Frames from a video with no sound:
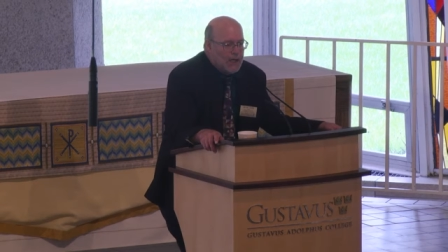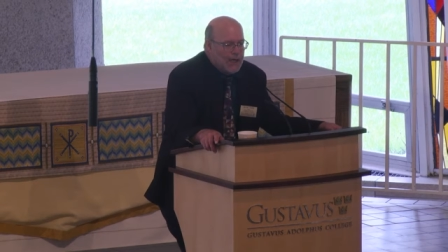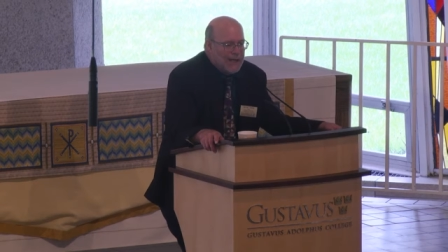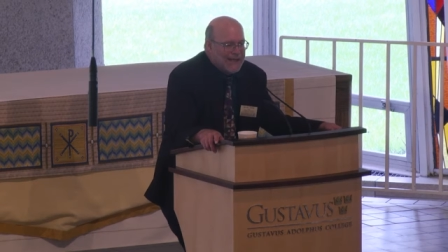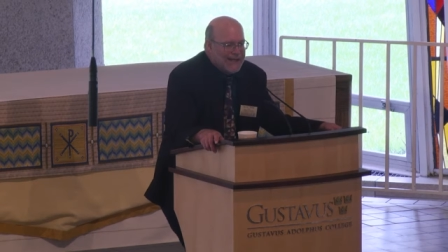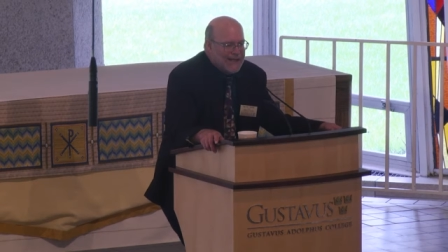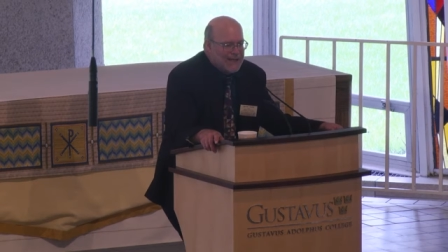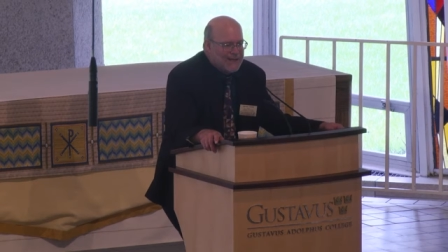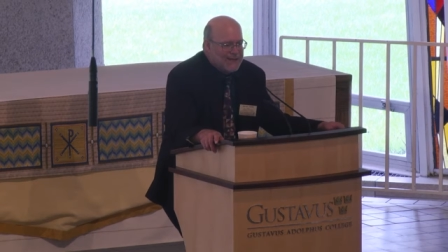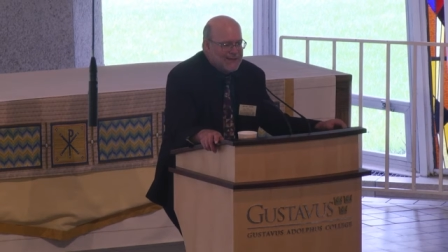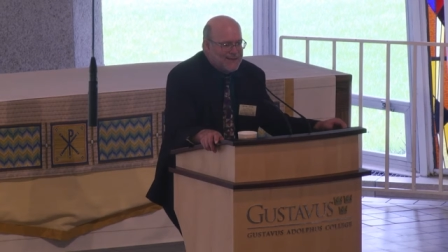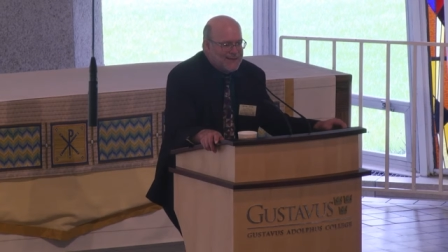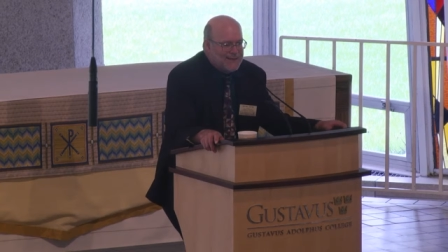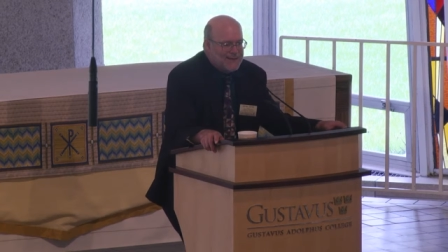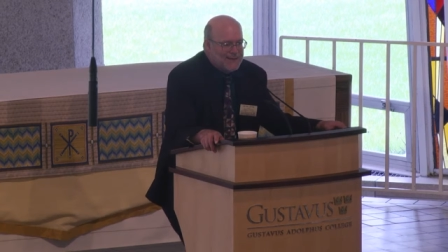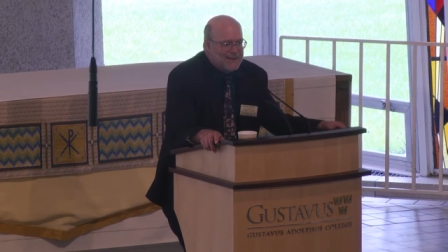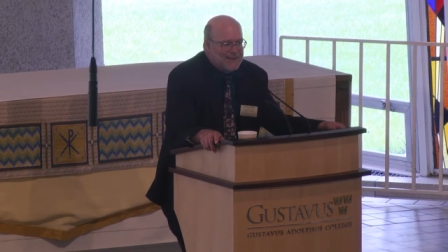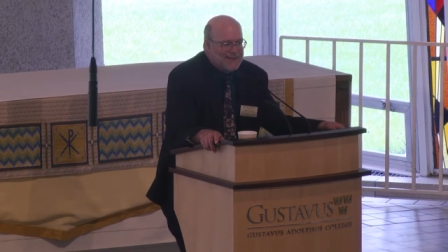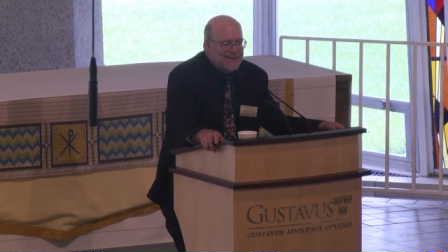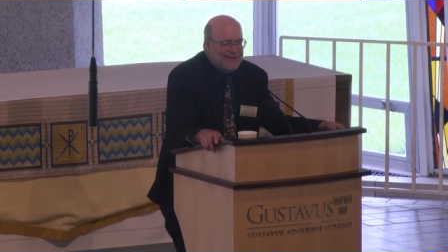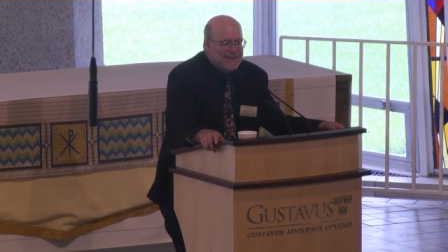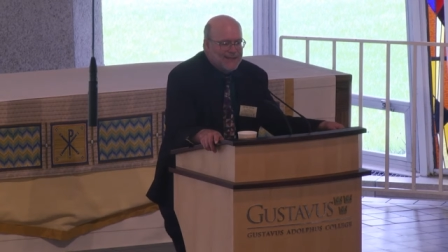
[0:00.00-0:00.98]
I, I
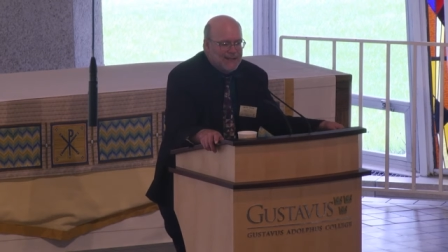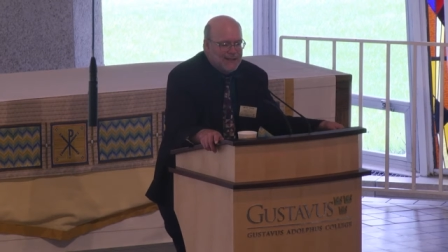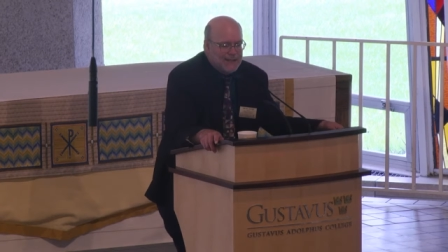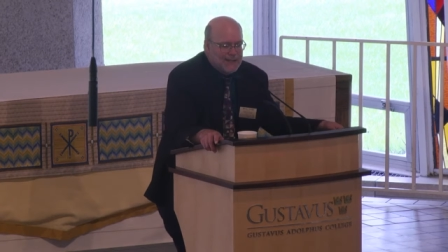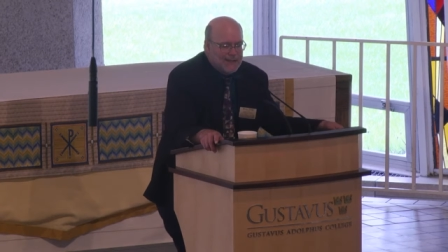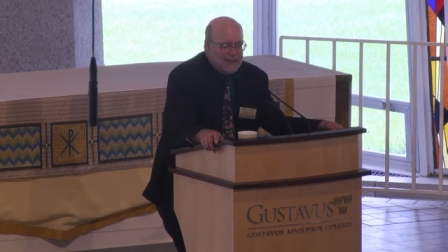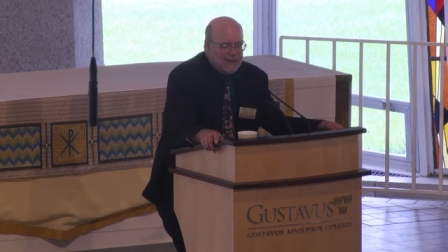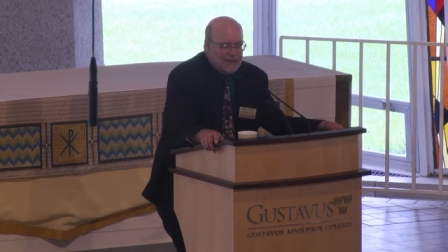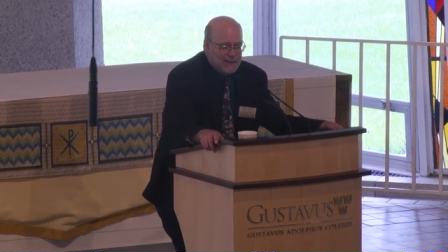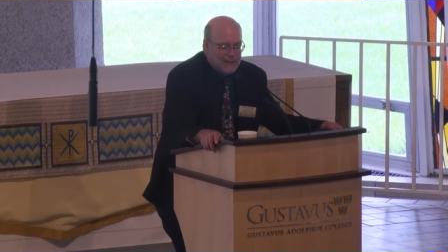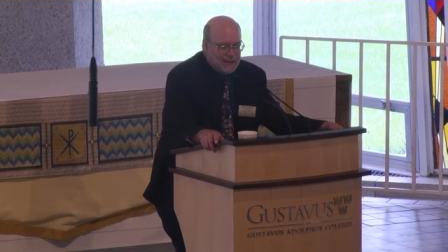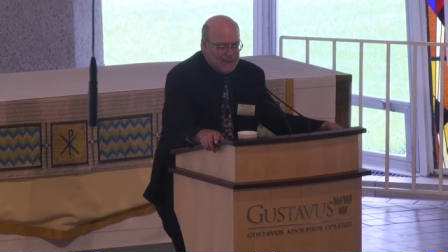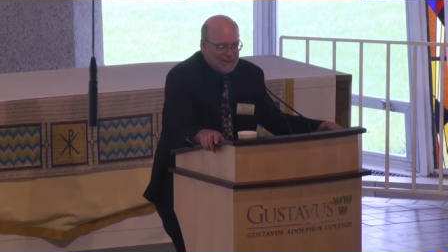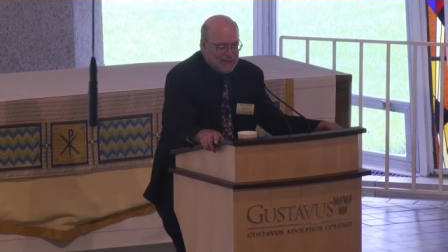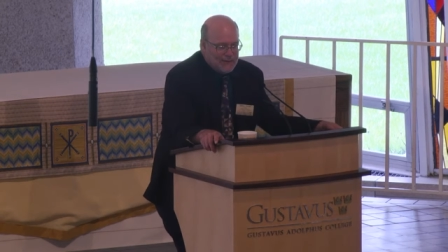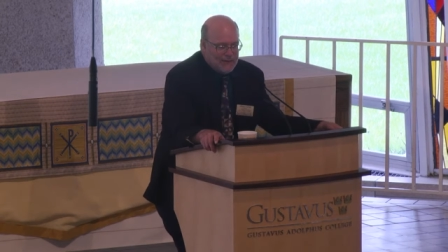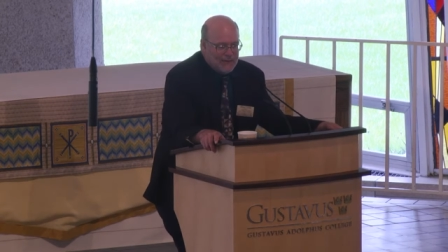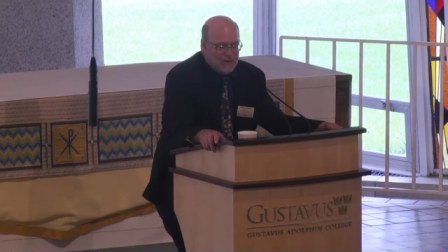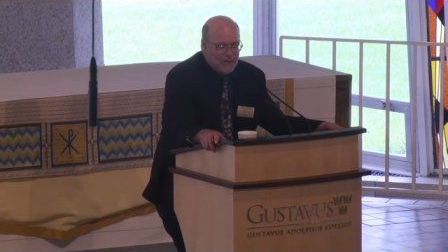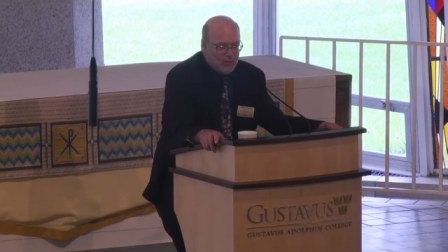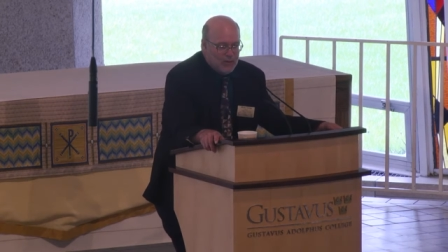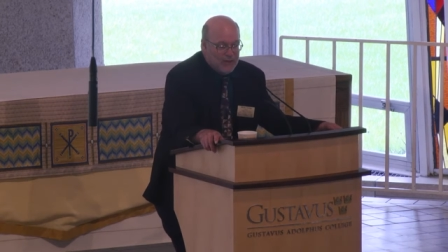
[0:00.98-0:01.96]
think it,
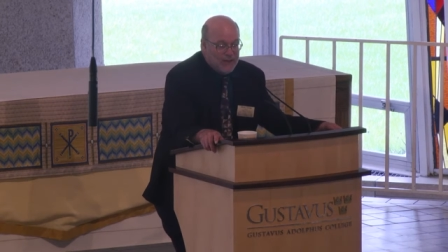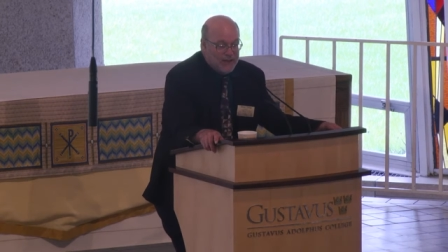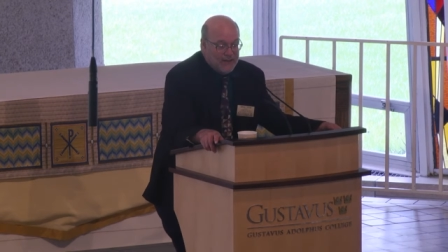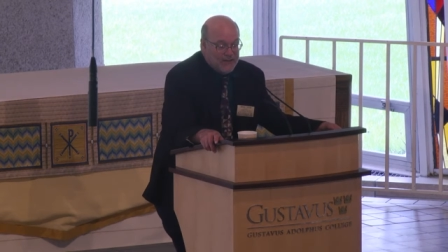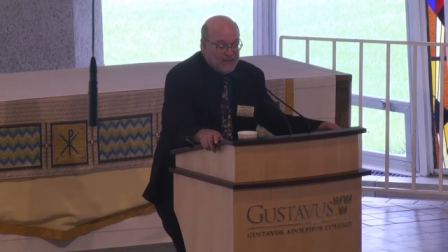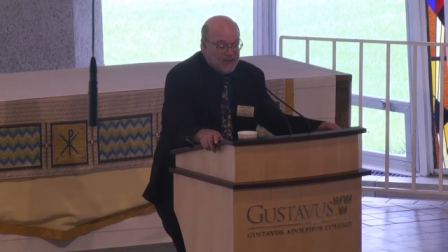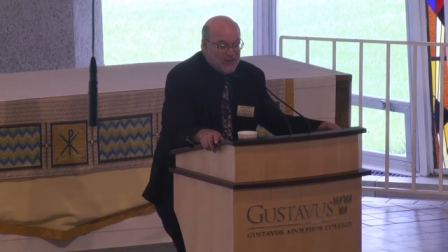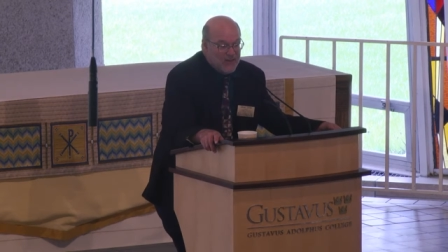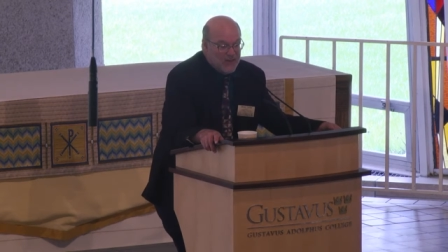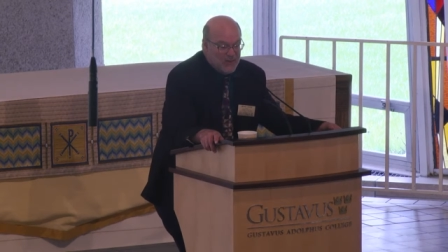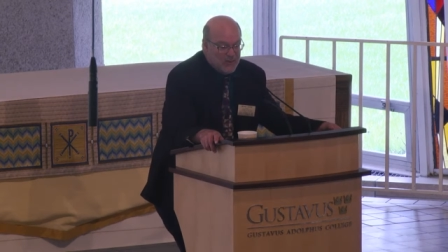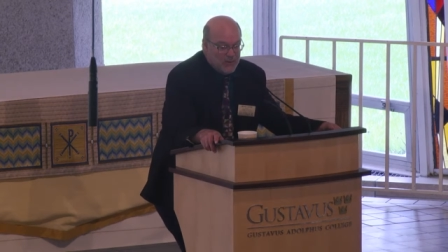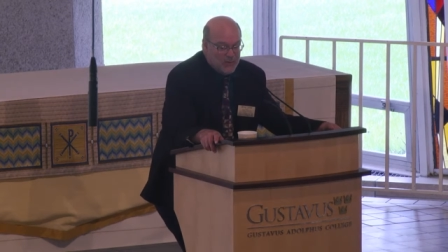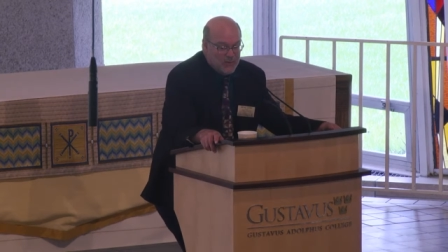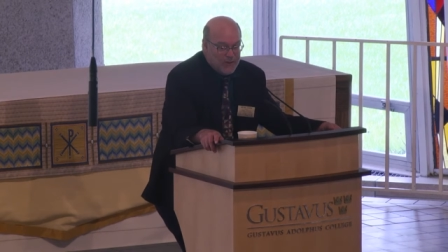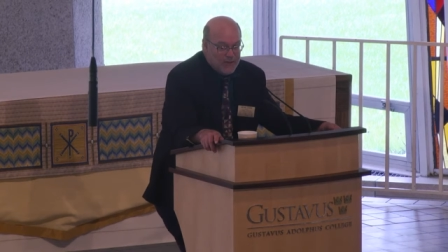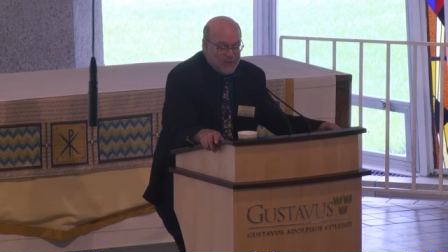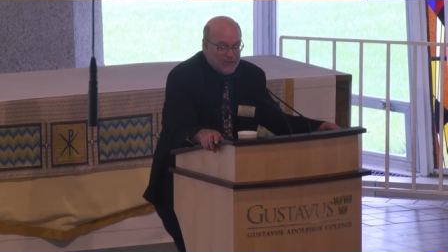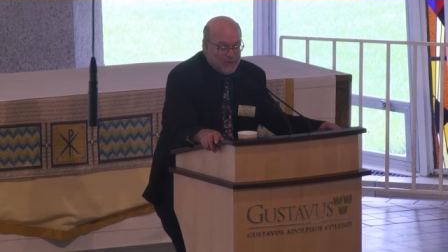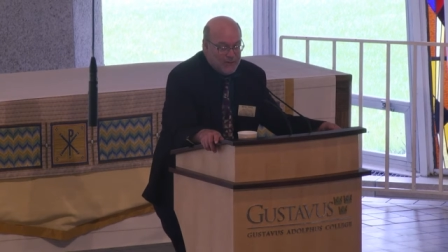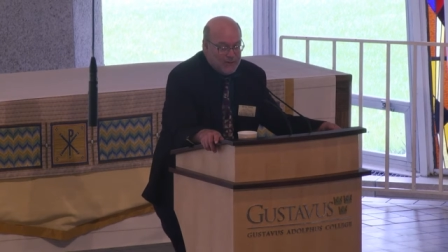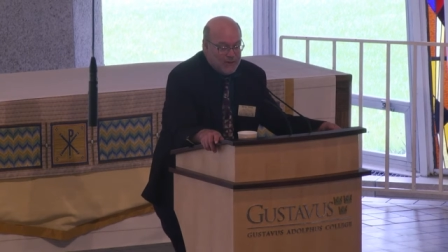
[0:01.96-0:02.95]
it, relates to this
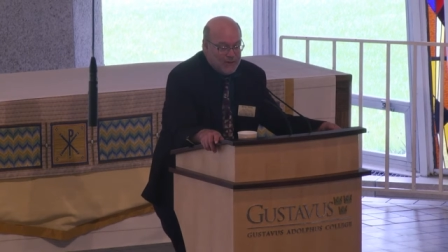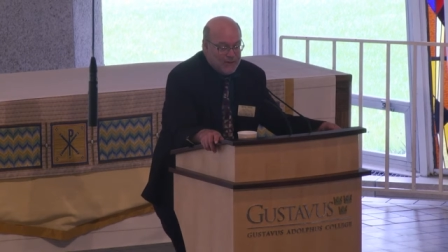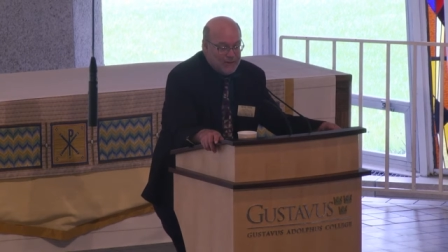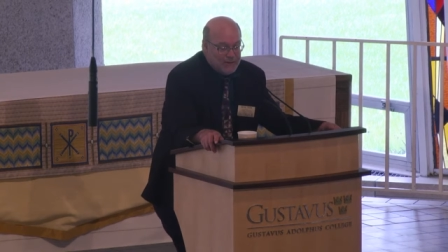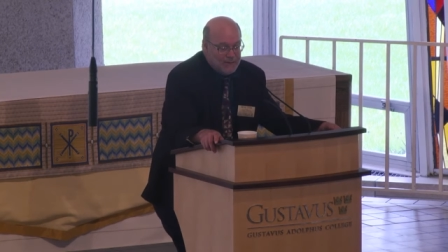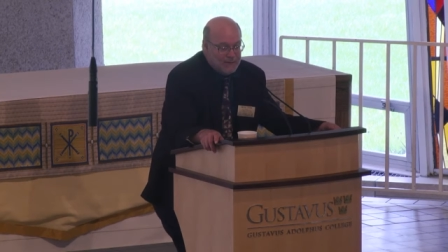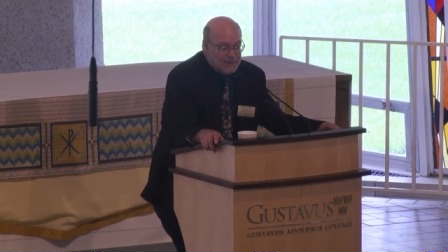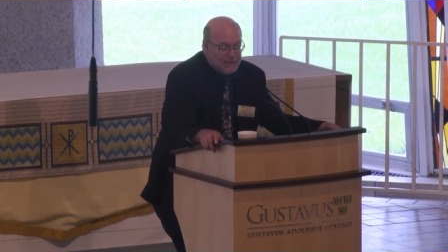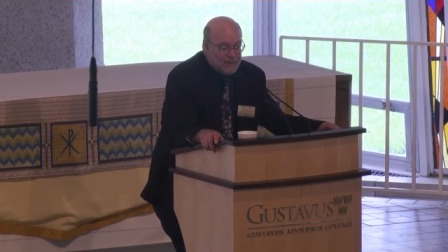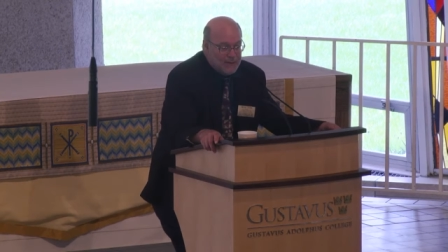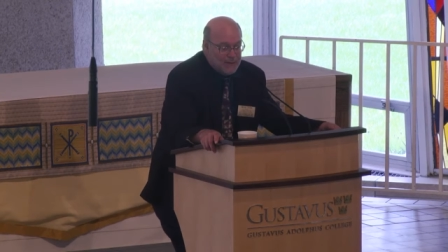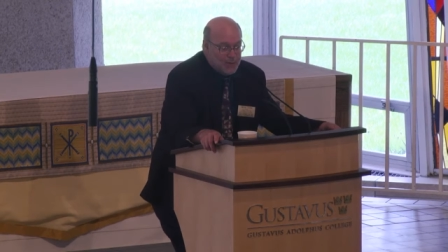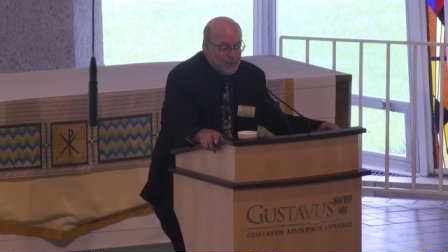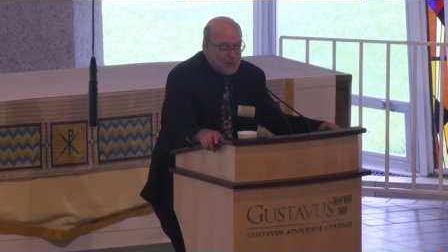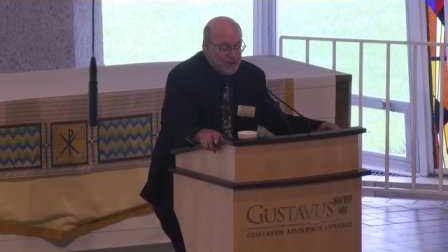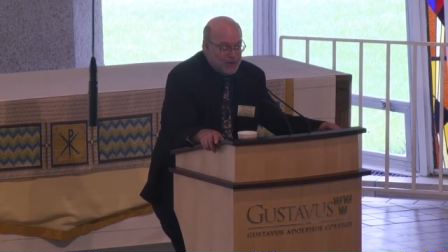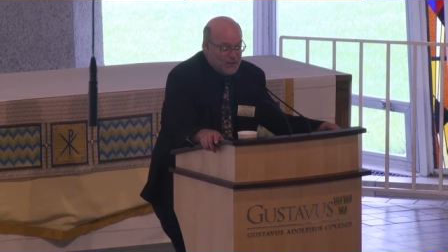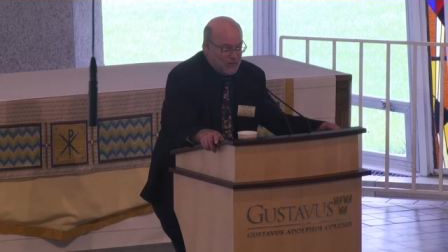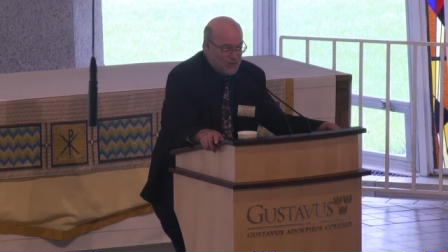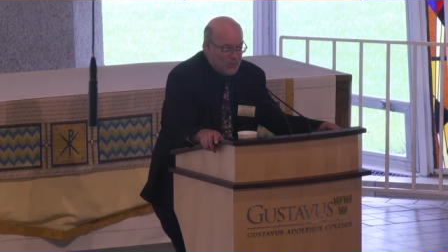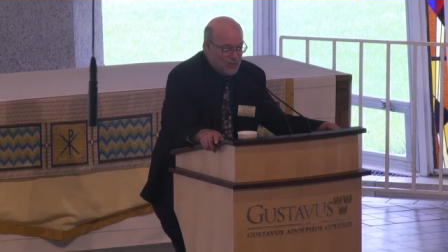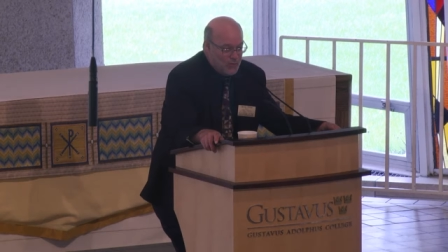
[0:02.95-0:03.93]
freedom thing
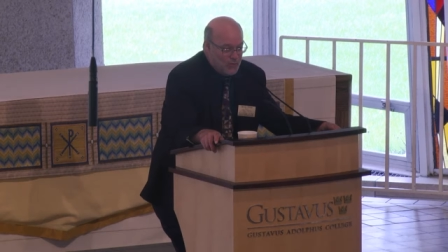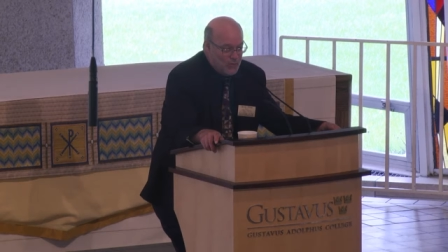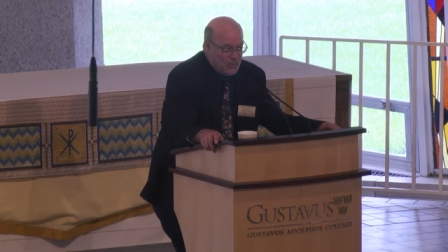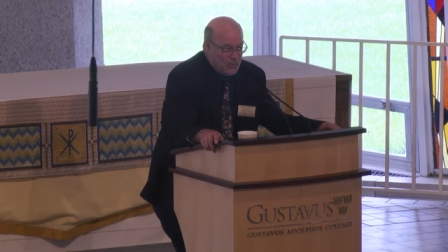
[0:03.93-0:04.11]
because,